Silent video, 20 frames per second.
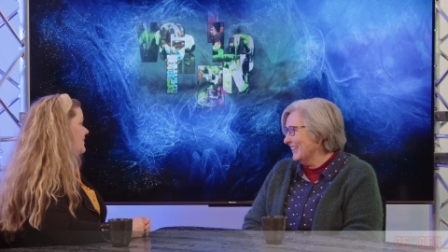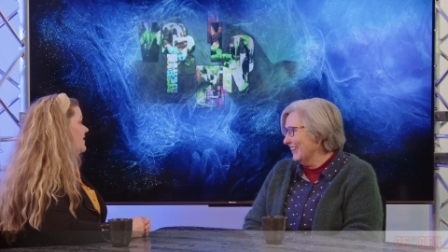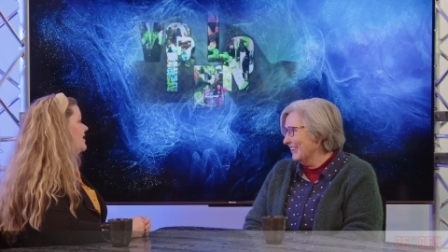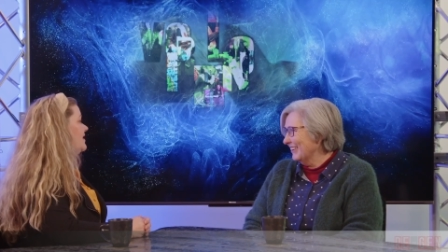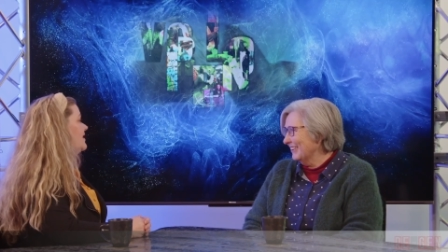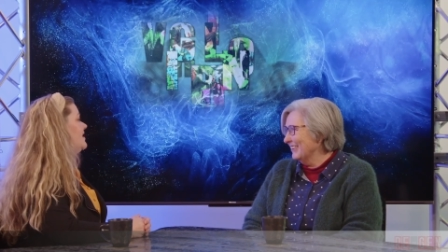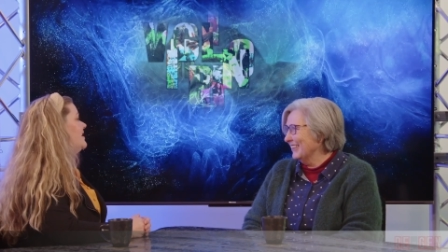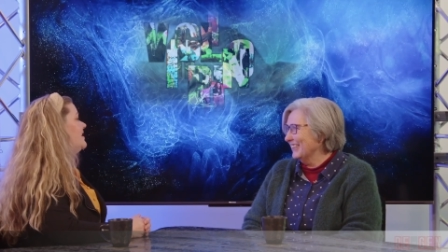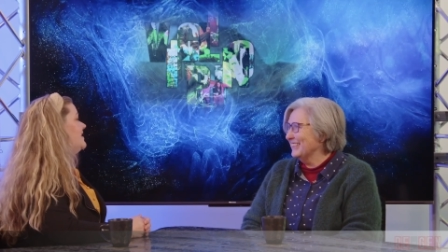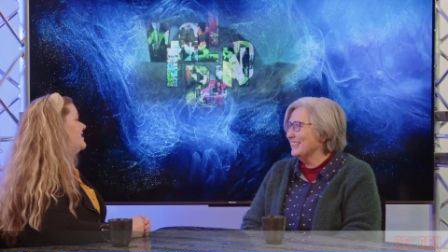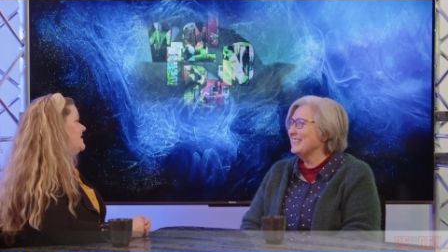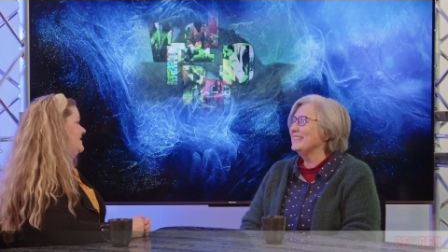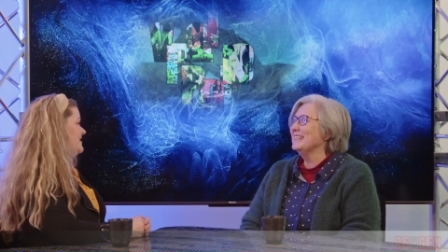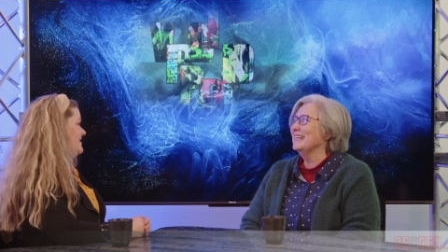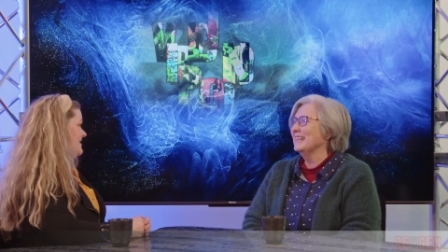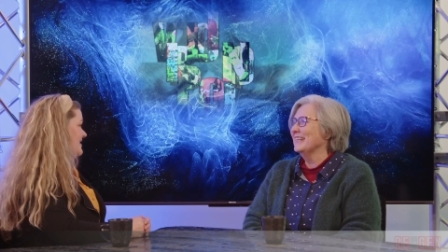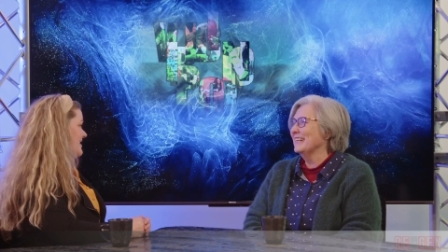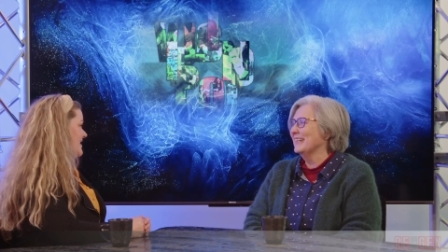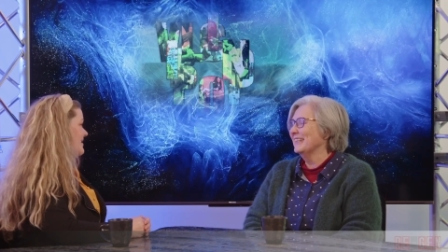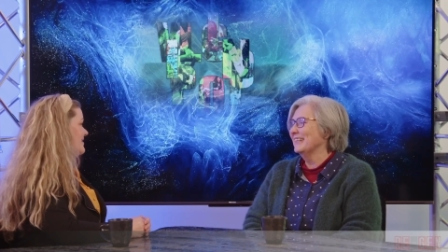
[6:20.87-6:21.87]

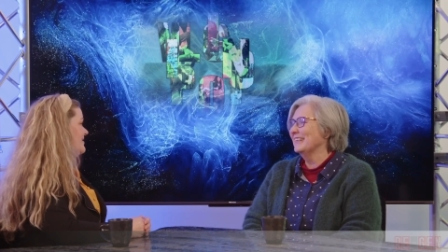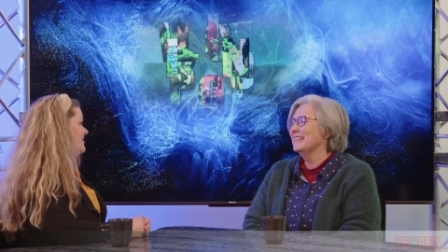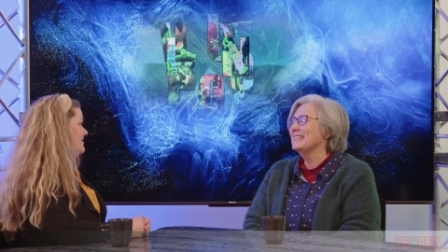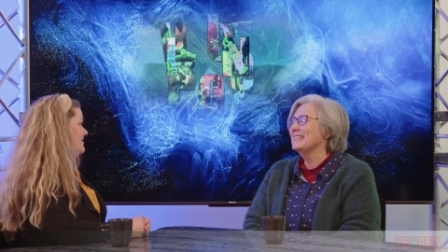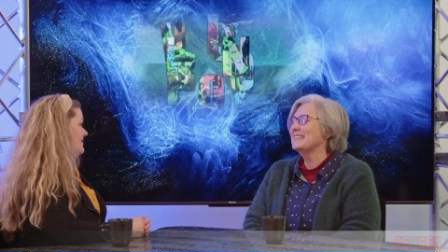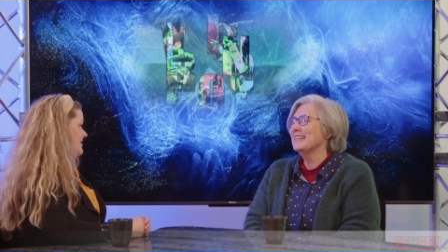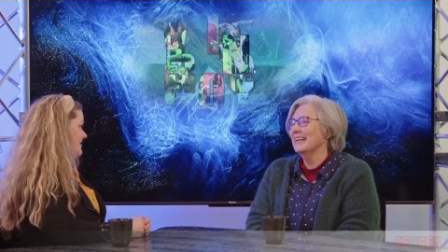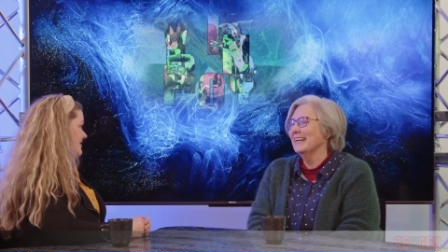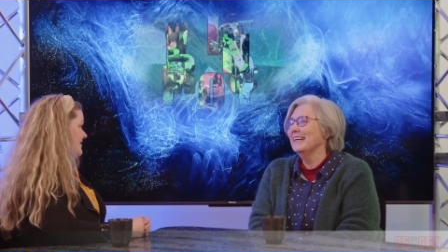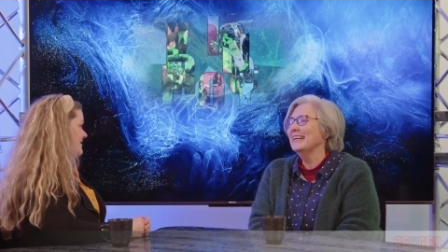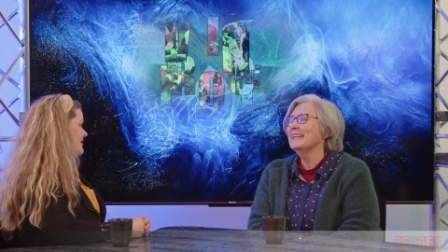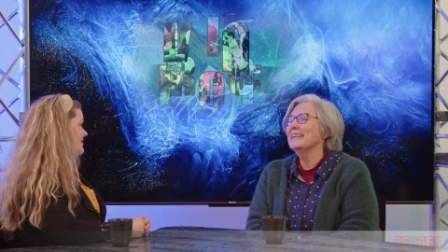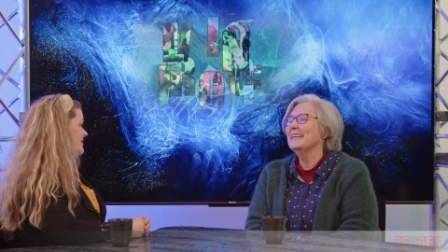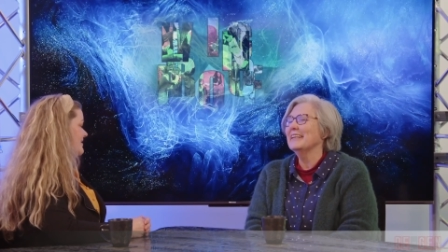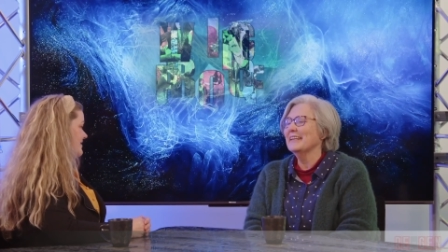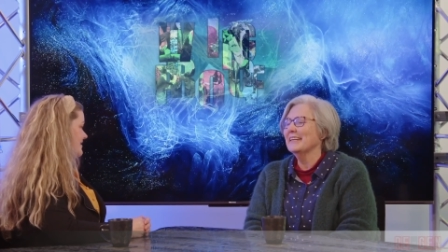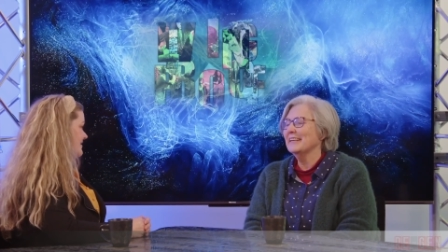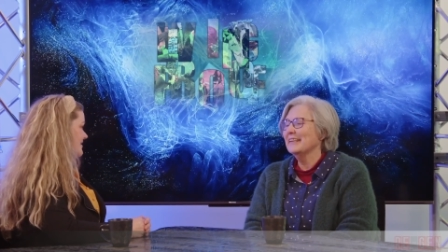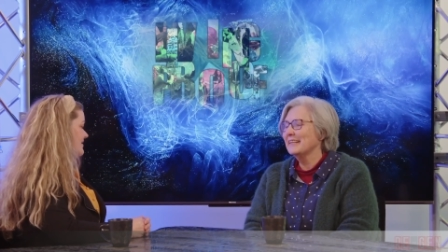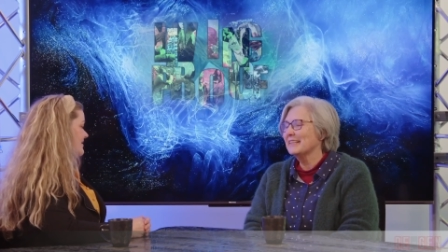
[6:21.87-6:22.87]

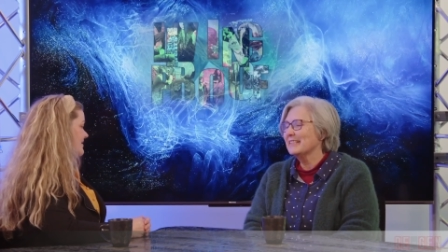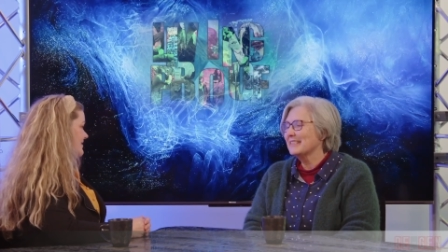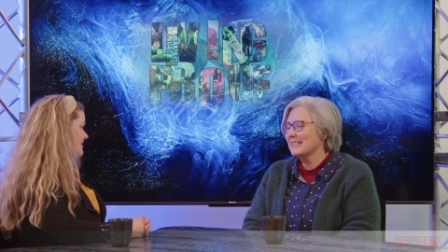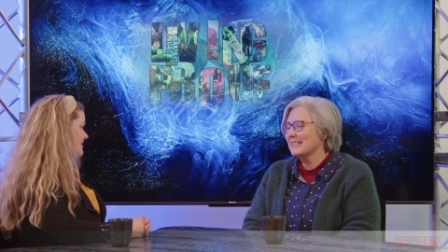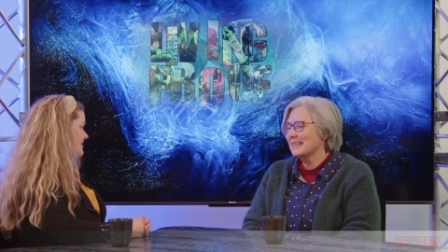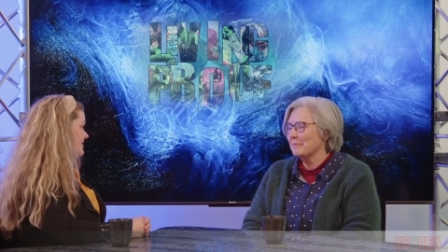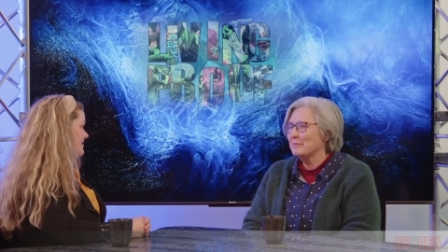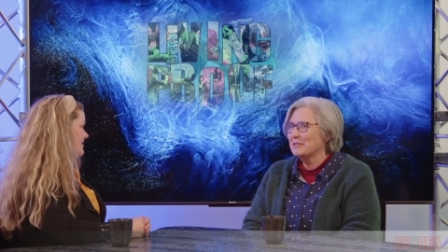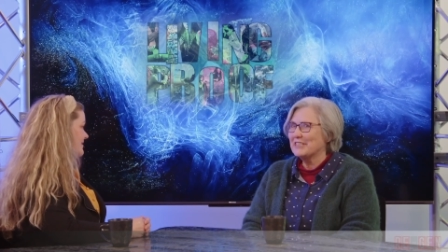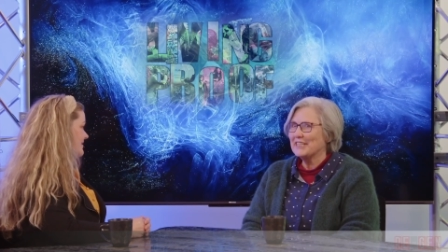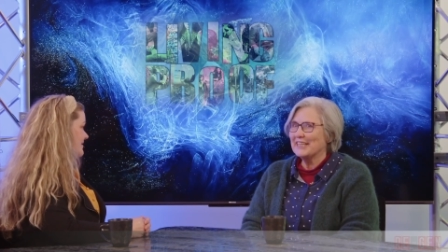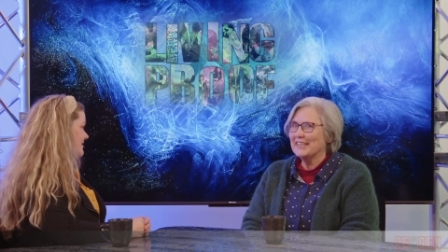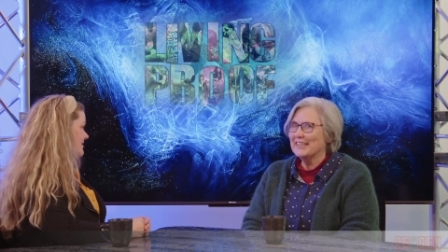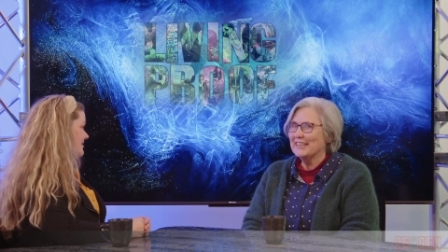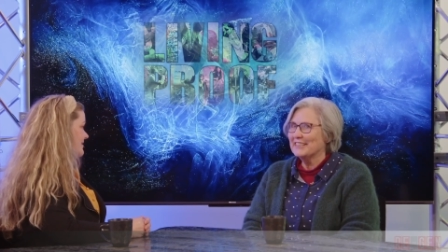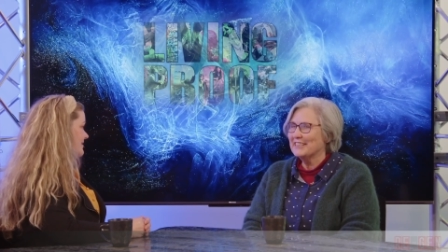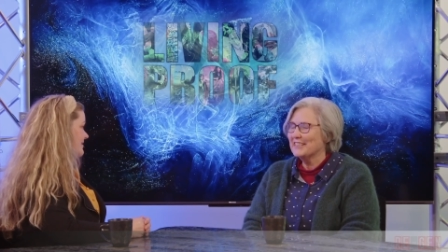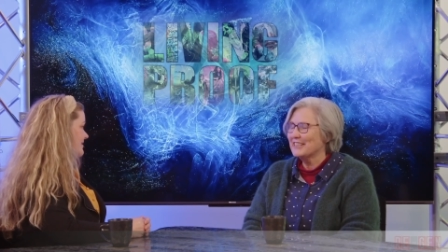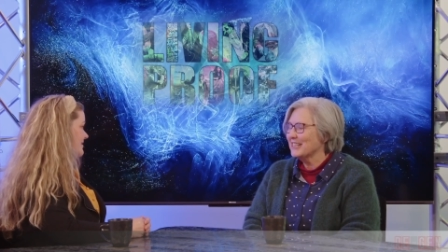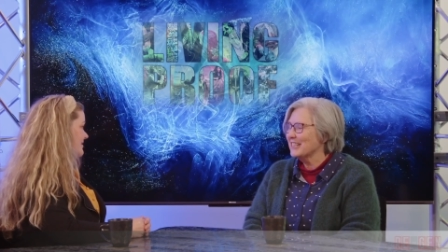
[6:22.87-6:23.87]
I would
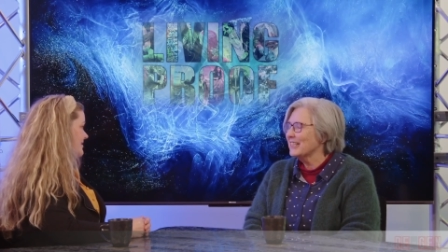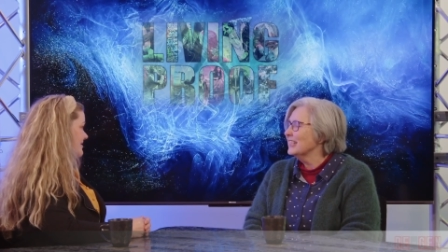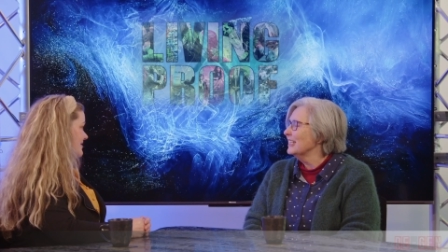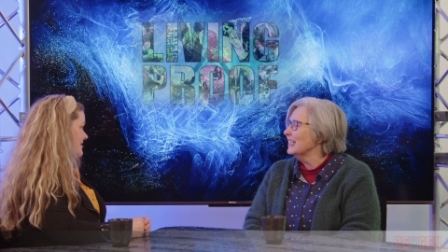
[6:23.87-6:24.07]
sabotage